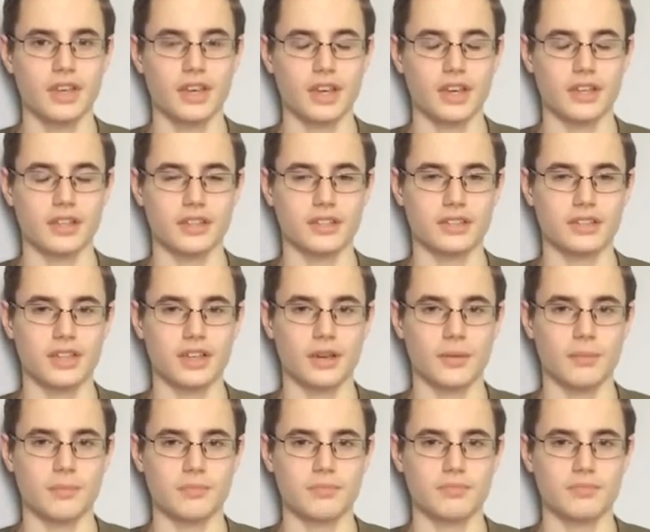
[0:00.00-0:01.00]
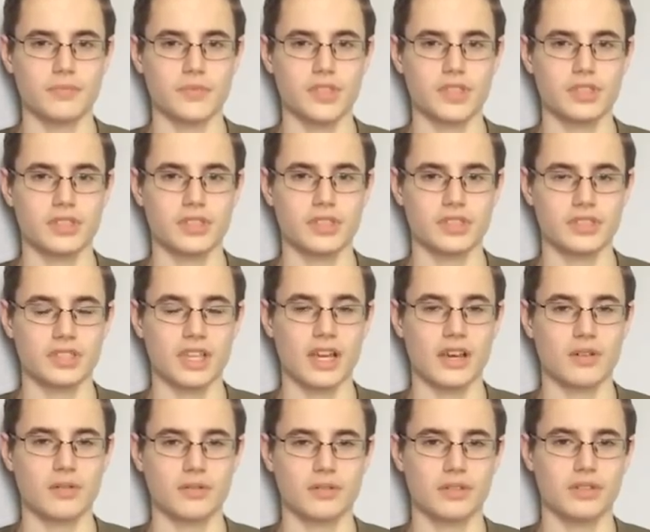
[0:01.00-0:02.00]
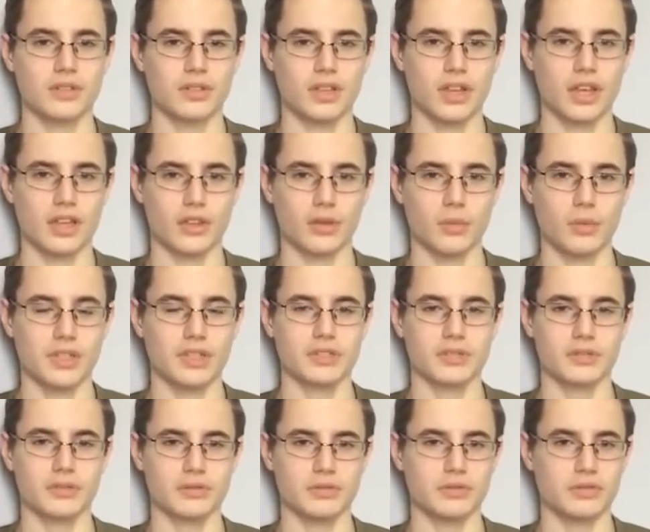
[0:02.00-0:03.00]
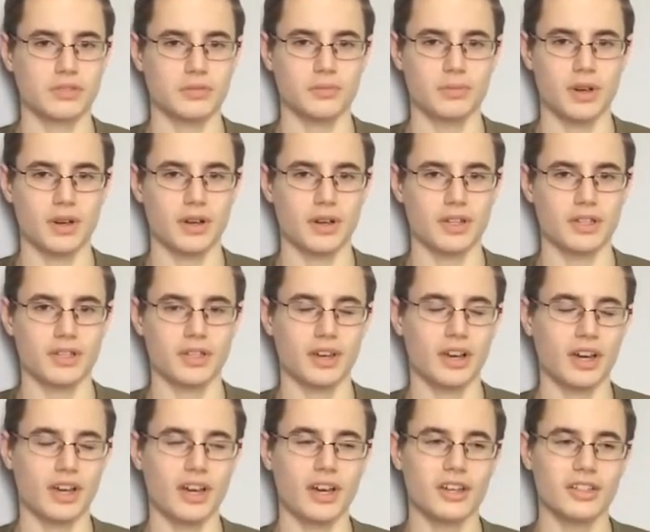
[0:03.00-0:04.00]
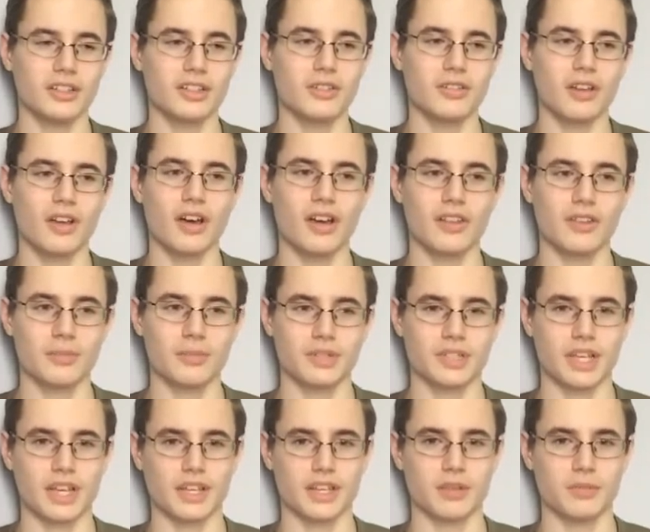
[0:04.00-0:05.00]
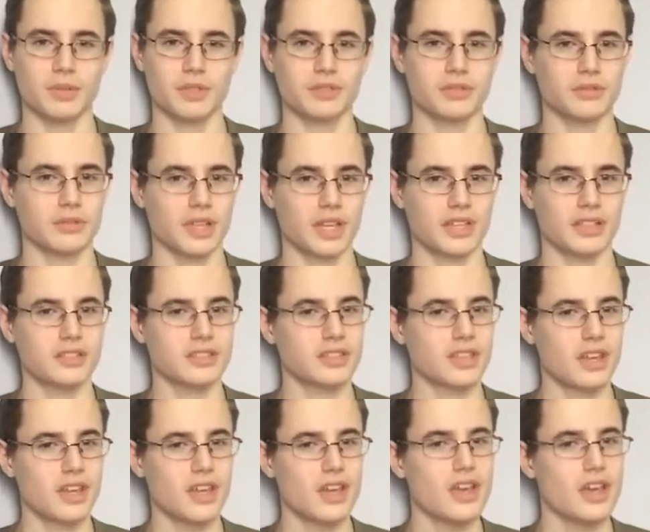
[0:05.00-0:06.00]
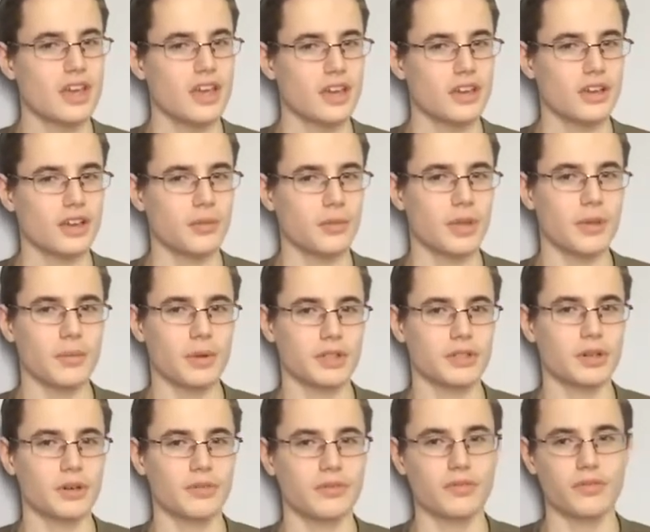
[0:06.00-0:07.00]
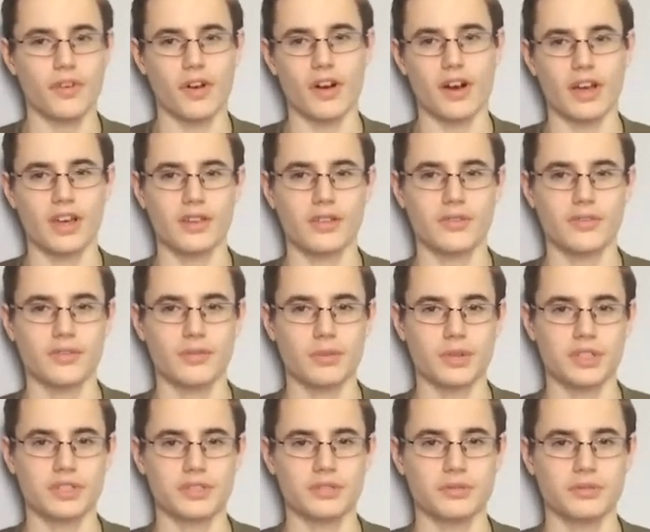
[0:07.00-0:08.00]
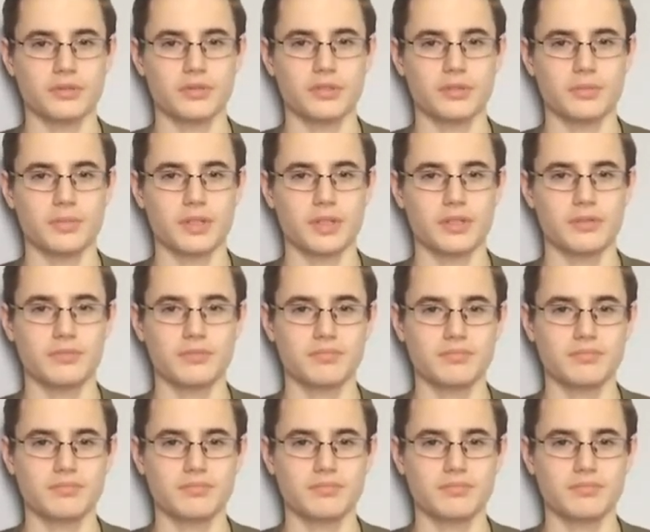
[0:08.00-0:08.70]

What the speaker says: and just the sound and the whistle combined. I do like the Britannia whistle. That's going to be in my top 5 whistles, but